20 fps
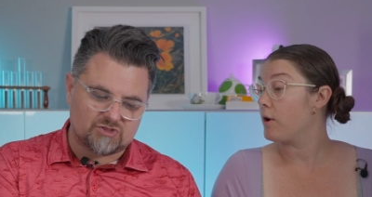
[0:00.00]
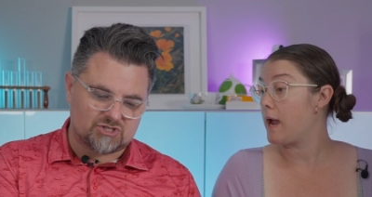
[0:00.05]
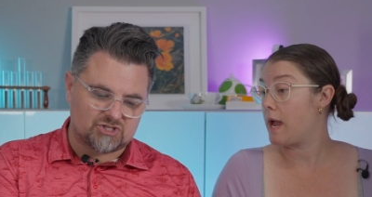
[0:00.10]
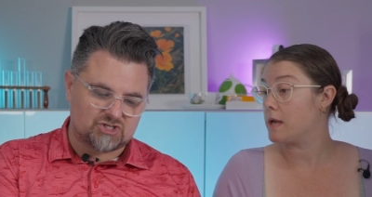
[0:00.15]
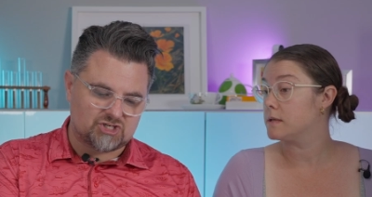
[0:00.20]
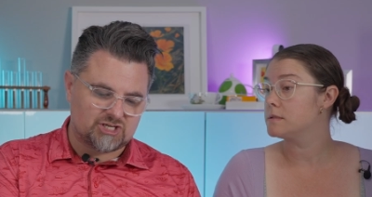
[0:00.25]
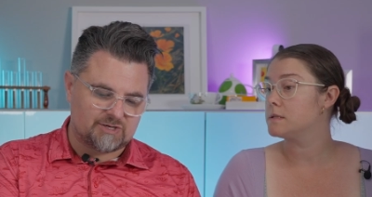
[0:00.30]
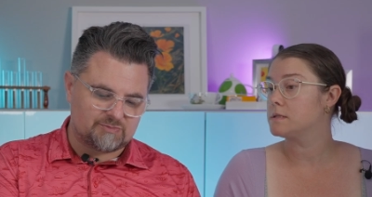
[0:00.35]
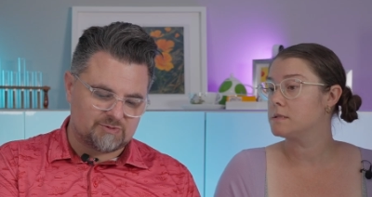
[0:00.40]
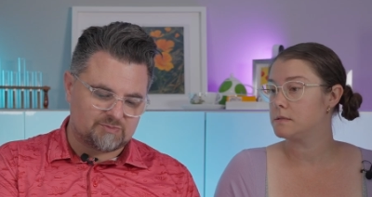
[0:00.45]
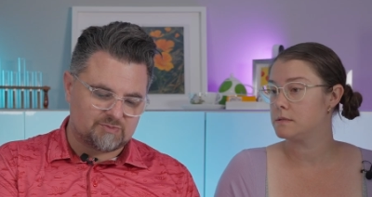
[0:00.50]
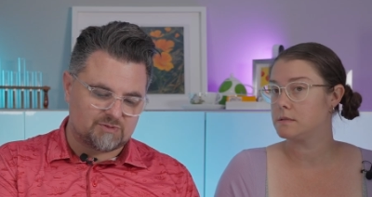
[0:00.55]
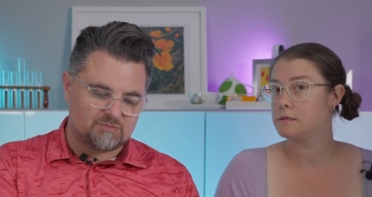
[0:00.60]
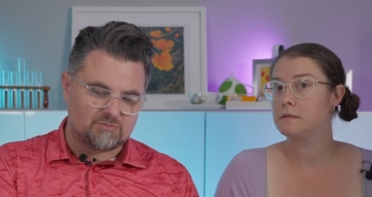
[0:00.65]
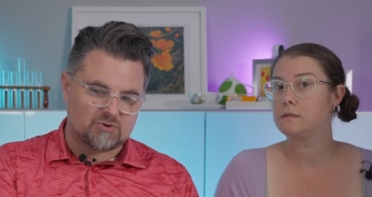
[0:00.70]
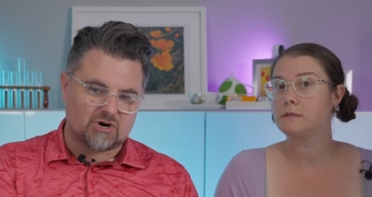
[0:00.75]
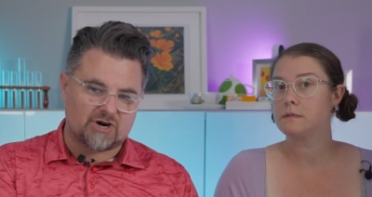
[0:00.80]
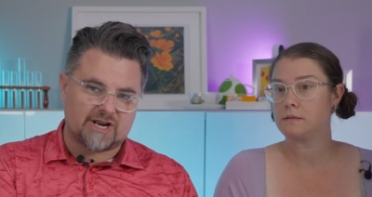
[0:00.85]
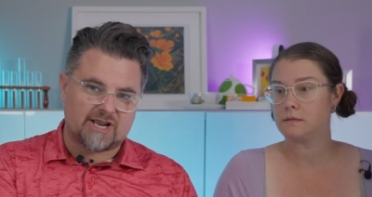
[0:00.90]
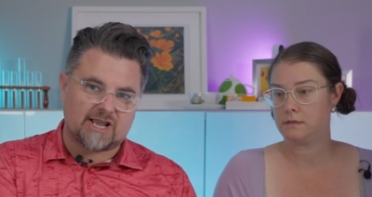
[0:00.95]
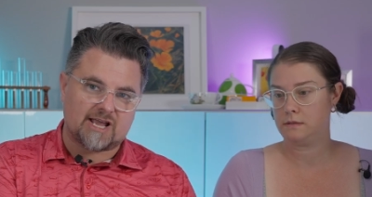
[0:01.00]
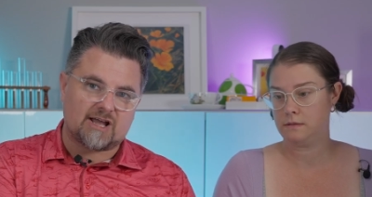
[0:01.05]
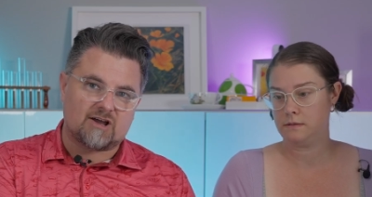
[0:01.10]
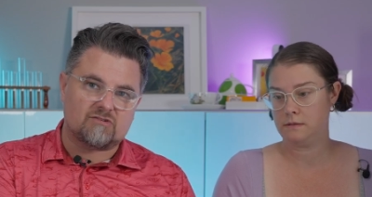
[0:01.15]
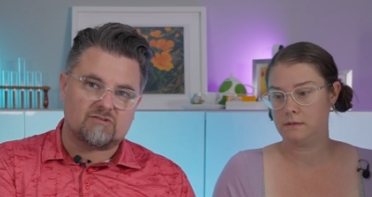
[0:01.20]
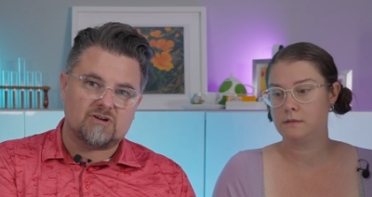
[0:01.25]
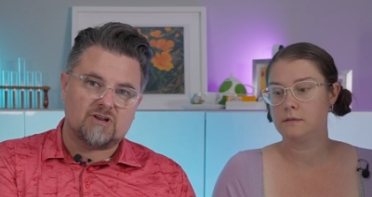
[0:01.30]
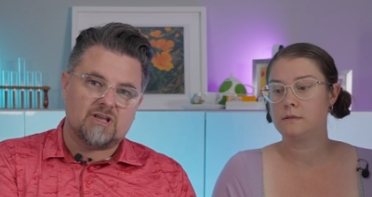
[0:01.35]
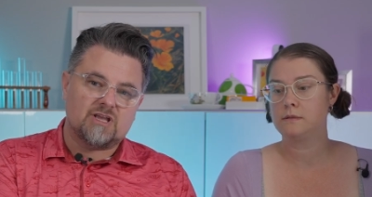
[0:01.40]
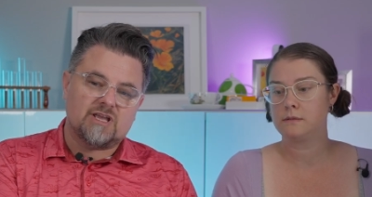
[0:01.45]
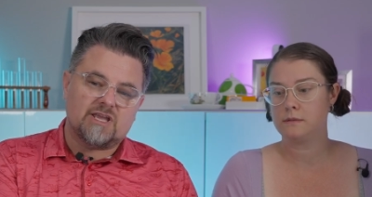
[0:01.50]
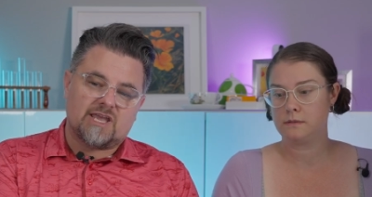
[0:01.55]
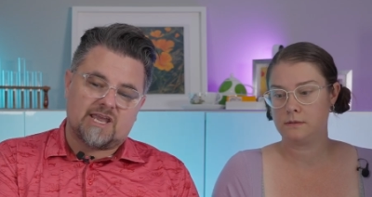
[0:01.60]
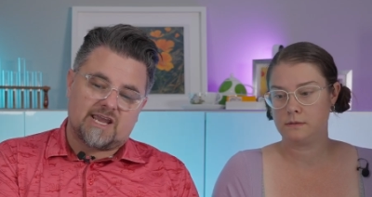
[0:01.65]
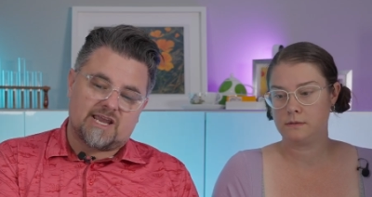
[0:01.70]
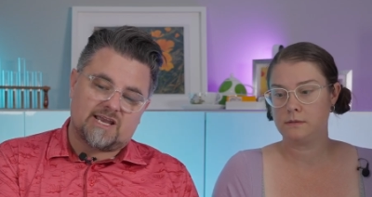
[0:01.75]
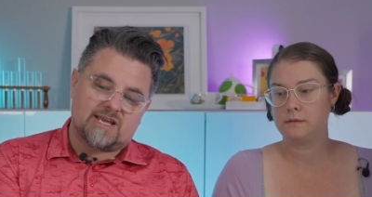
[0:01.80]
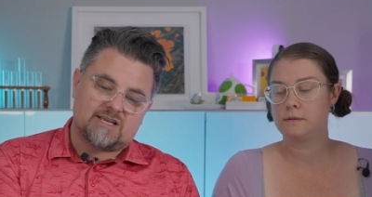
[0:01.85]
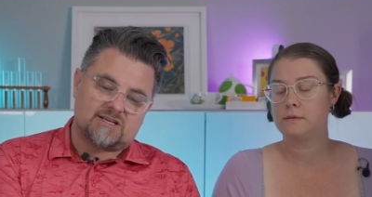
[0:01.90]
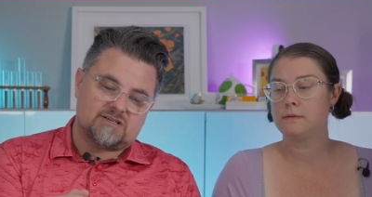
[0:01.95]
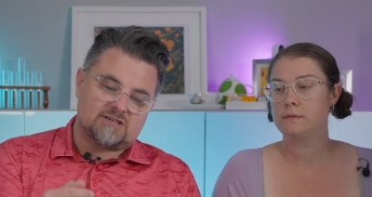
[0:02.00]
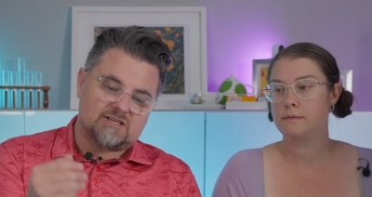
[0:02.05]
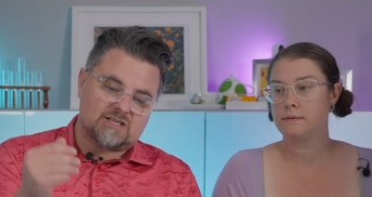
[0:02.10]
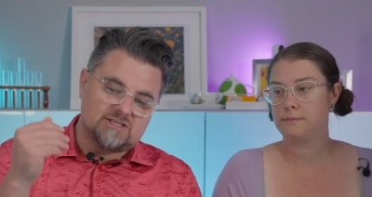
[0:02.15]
Speaker 1: the chips been burning out, and